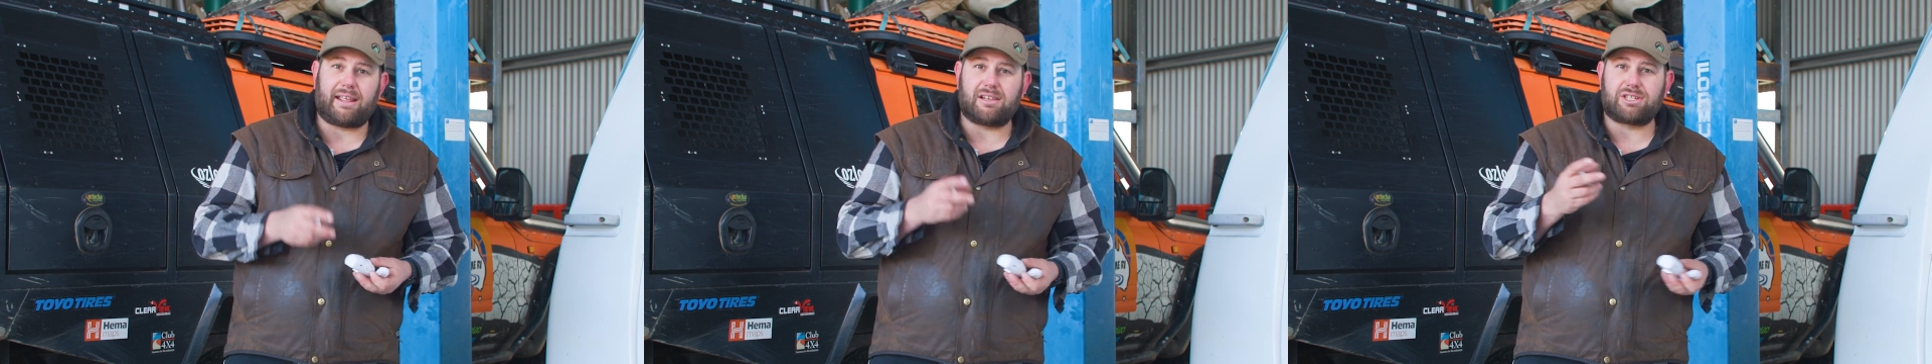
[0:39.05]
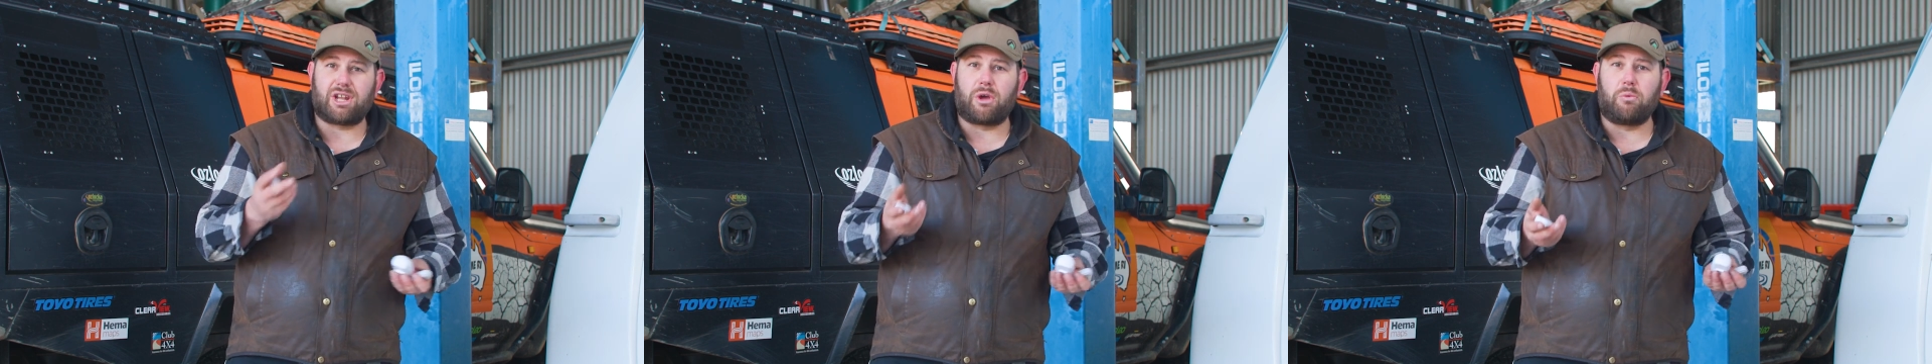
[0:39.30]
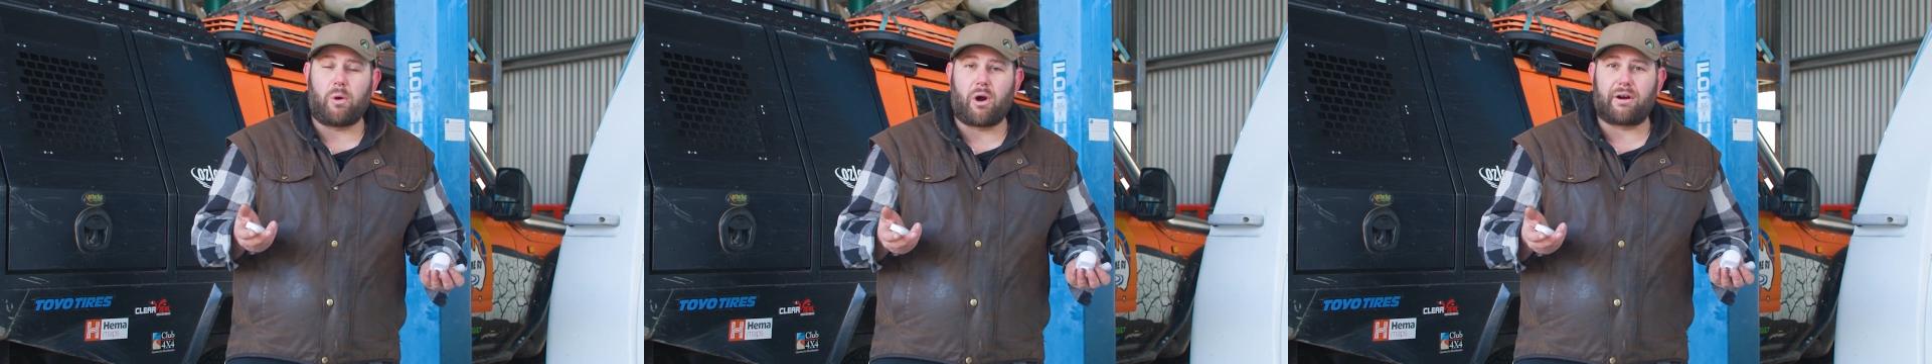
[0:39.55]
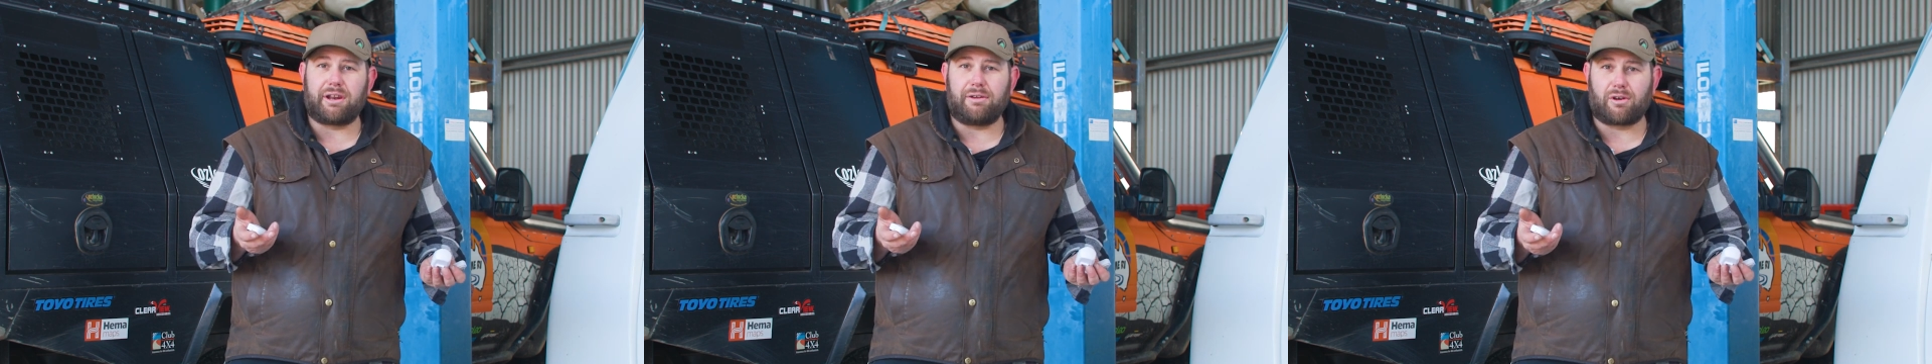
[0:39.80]
and there's no
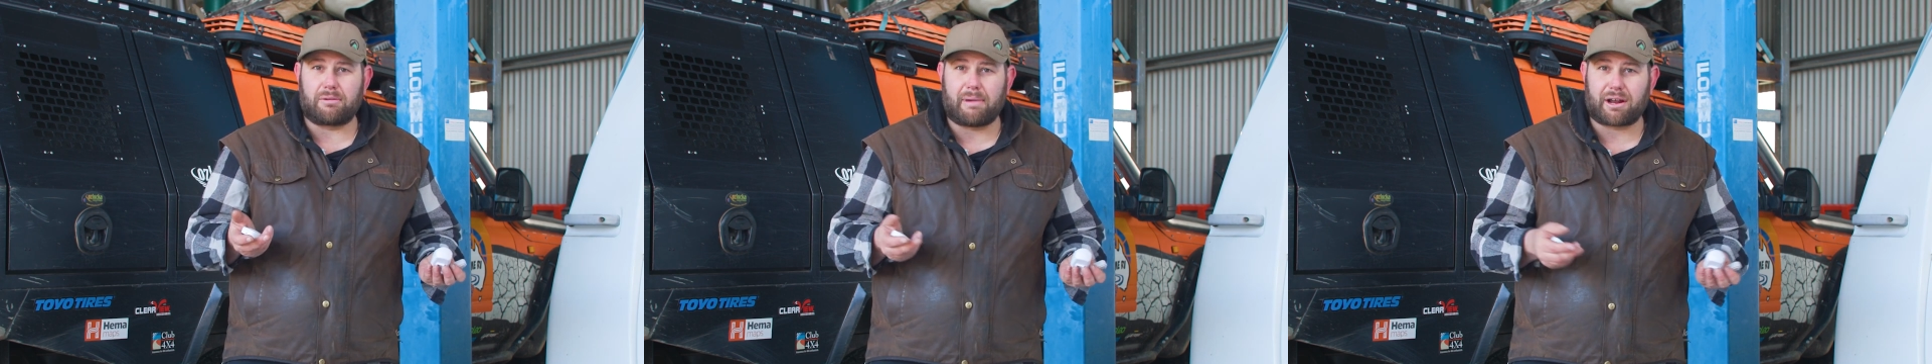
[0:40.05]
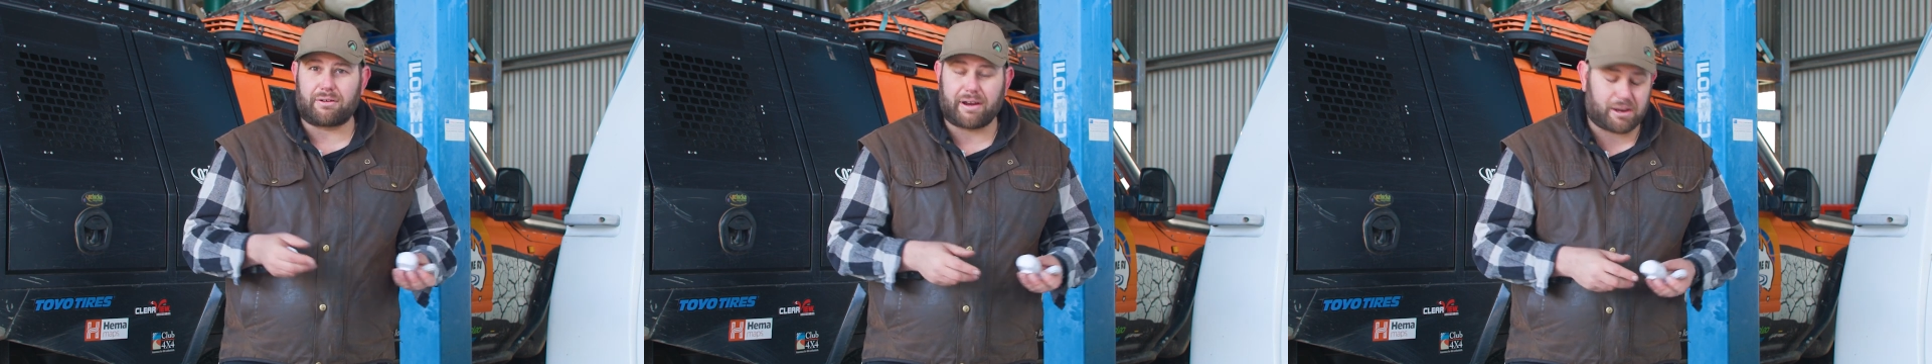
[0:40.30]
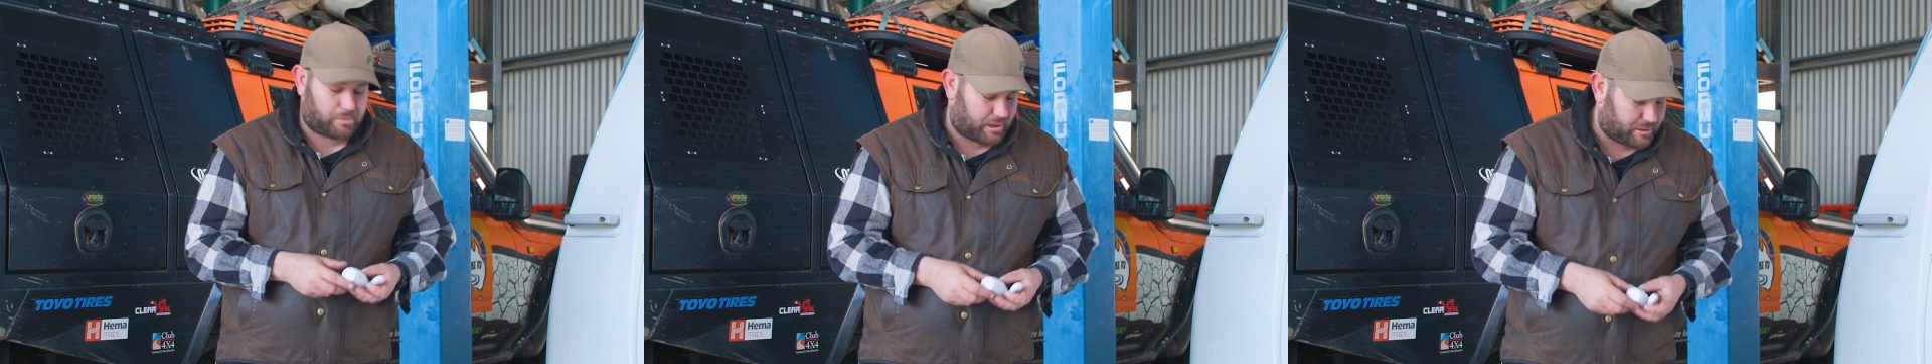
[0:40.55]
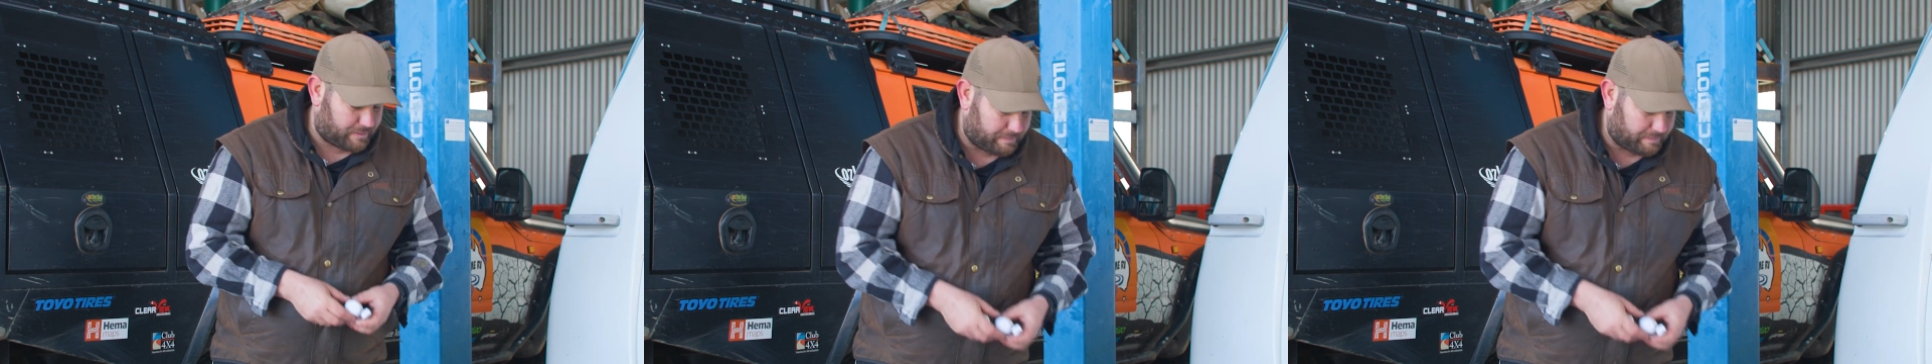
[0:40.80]
wiring you've got to muck around with.